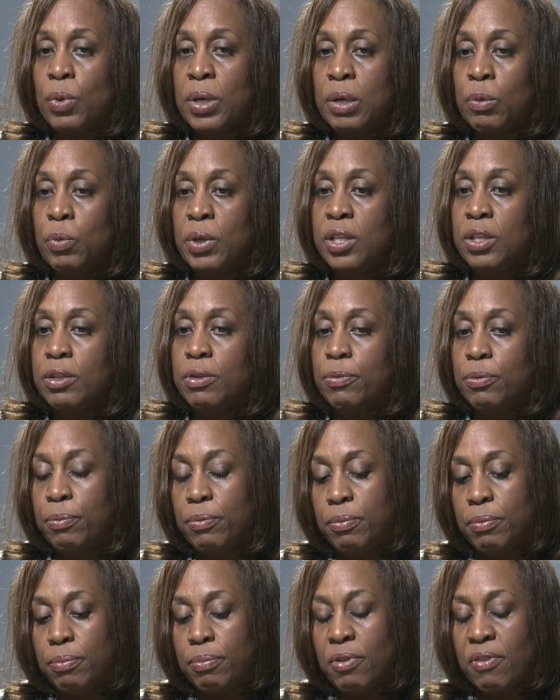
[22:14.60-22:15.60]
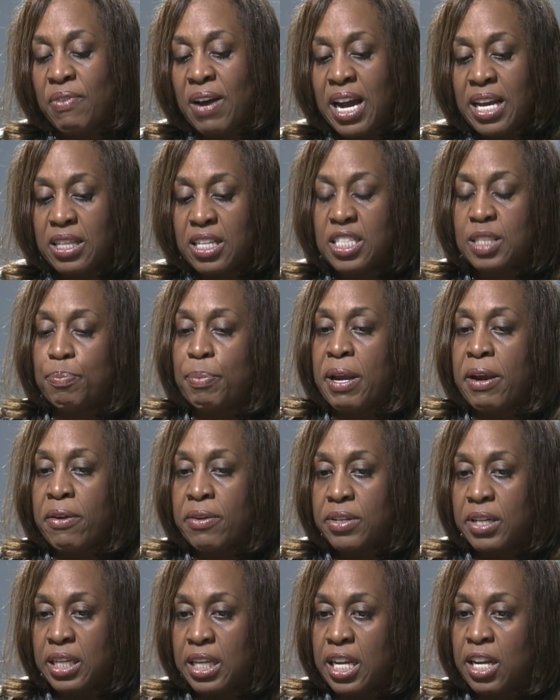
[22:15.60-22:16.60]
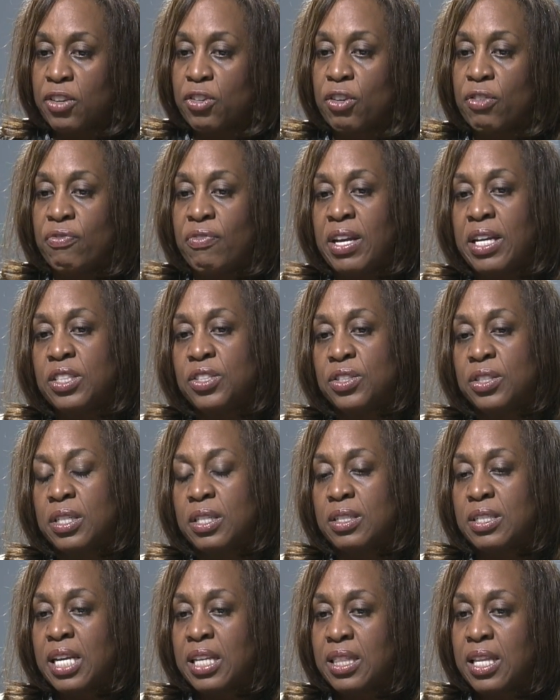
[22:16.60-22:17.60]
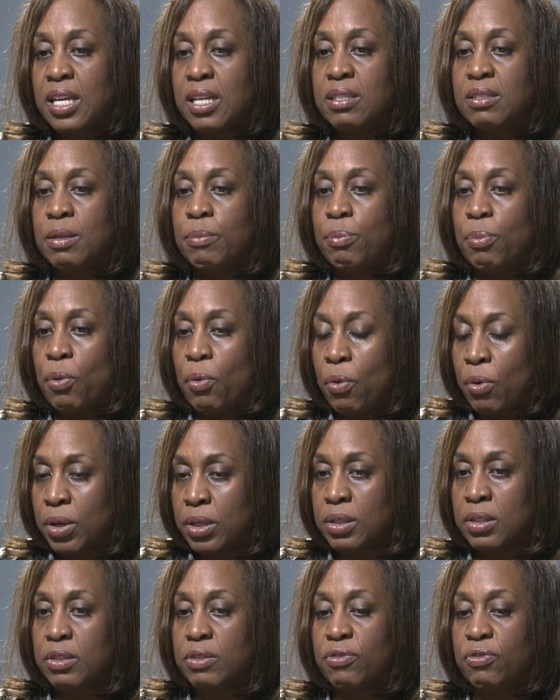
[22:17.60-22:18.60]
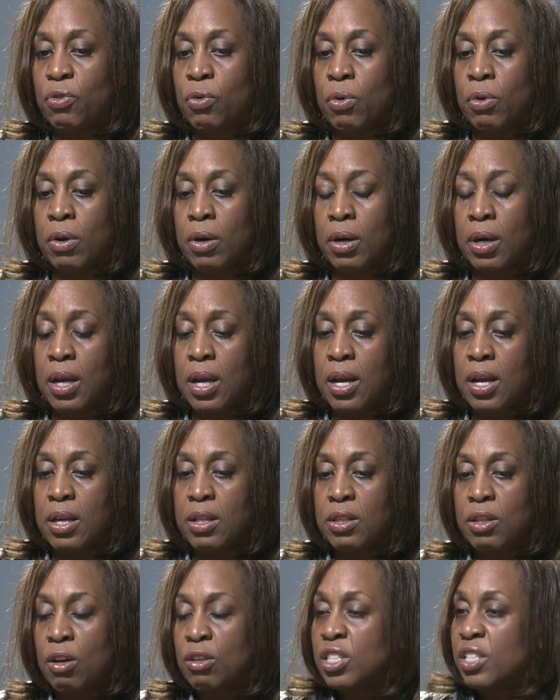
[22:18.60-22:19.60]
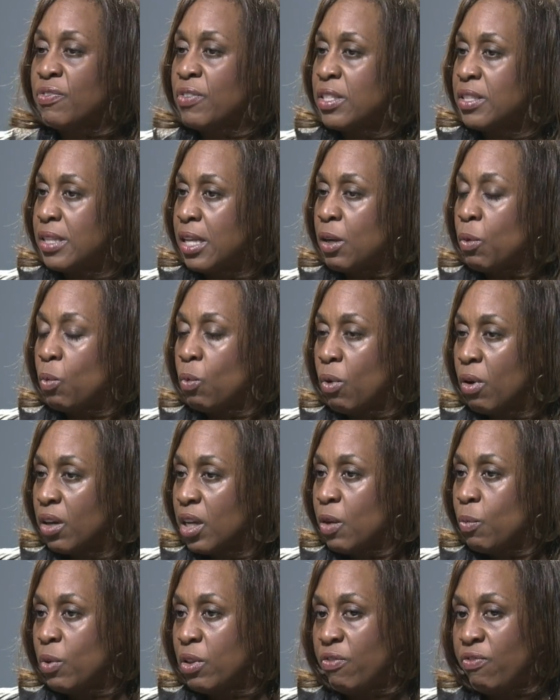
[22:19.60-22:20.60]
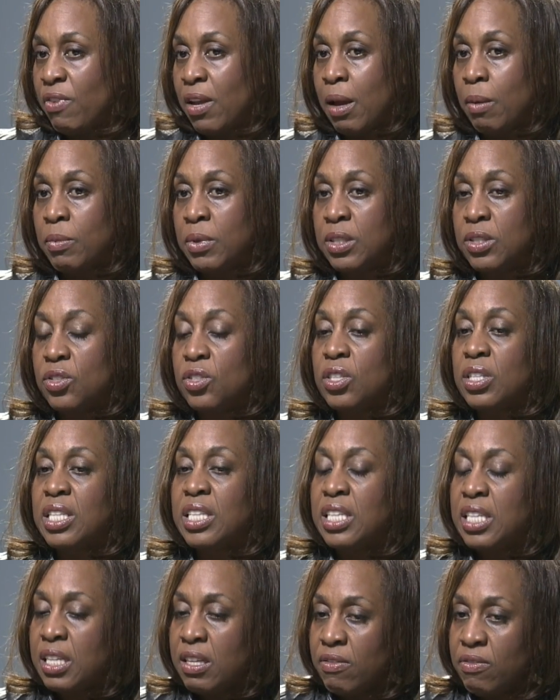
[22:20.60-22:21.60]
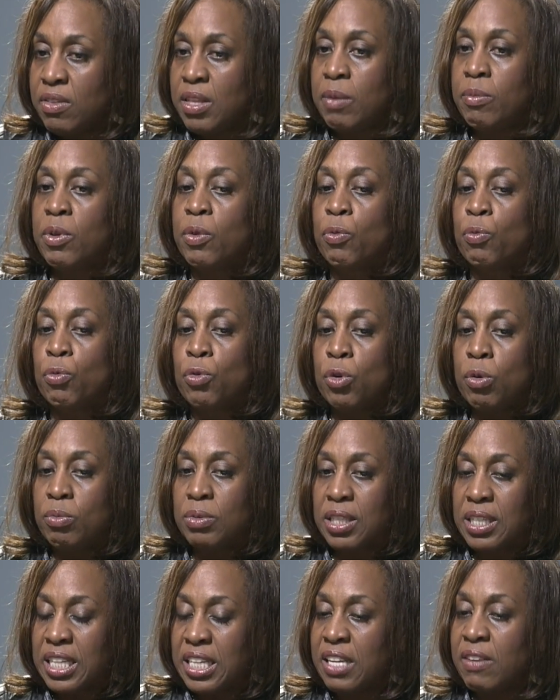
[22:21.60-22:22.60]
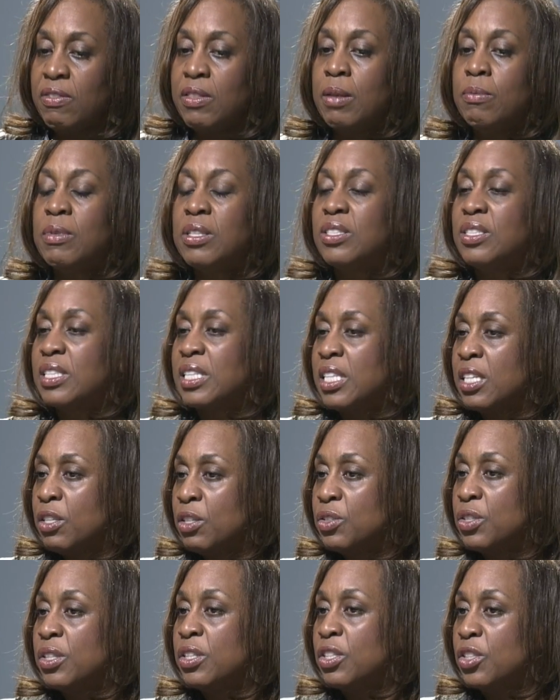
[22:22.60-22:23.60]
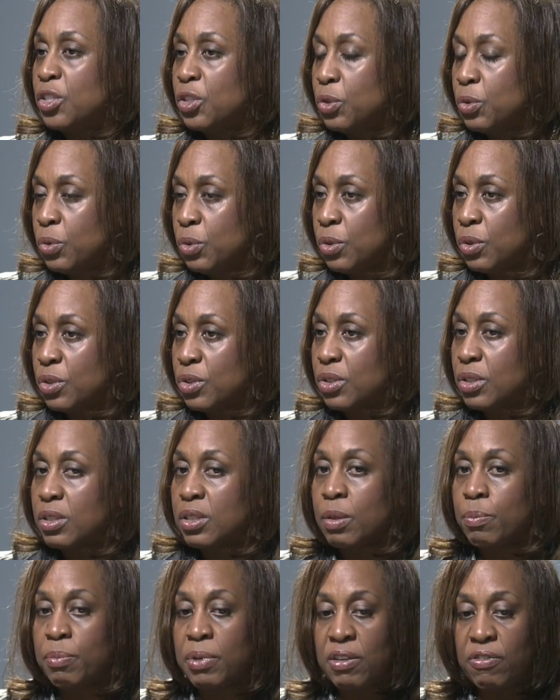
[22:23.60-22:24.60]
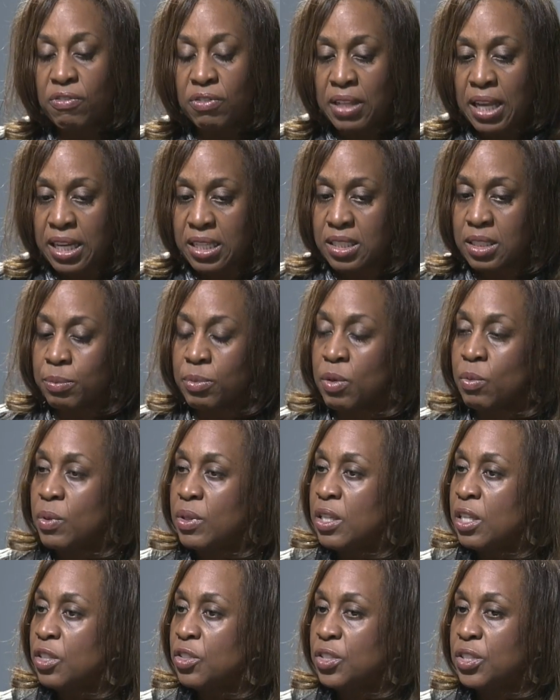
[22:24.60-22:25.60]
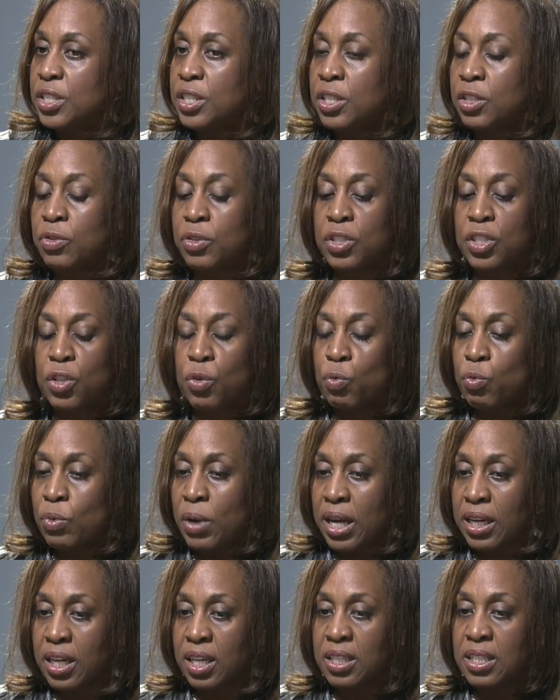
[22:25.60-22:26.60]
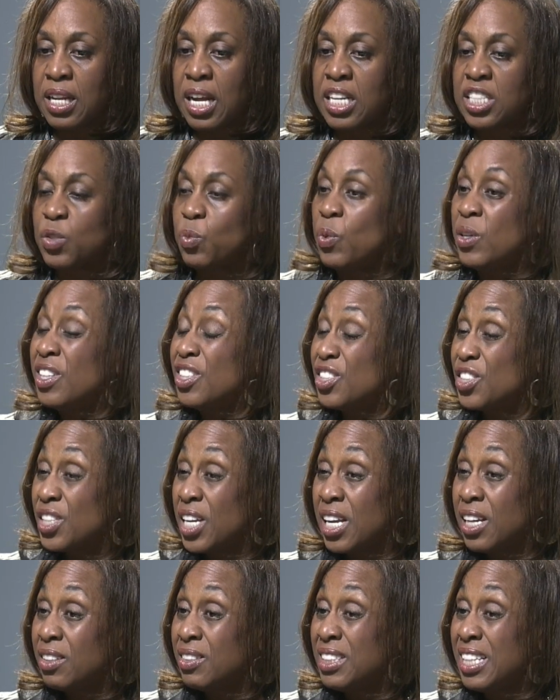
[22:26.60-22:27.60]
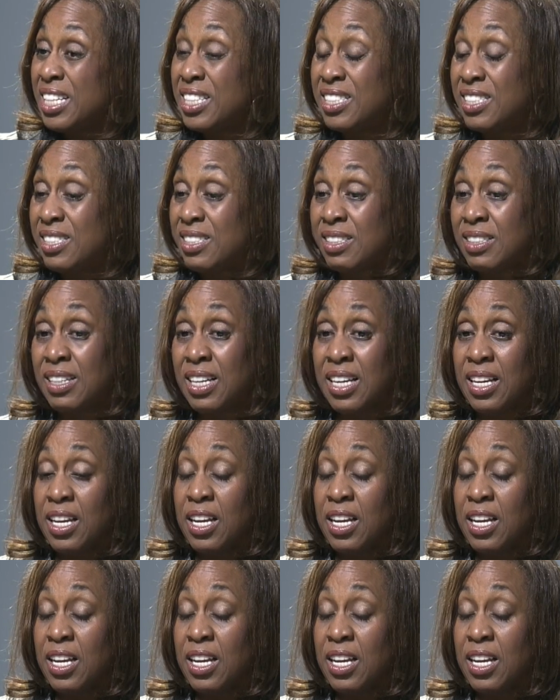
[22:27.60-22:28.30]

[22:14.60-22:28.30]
when we provide these parenting interventions, I think it's important for those of us that are working with families to give them the room, to give them the skills and the tools to be flexible with their children, to recognize when a child needs to,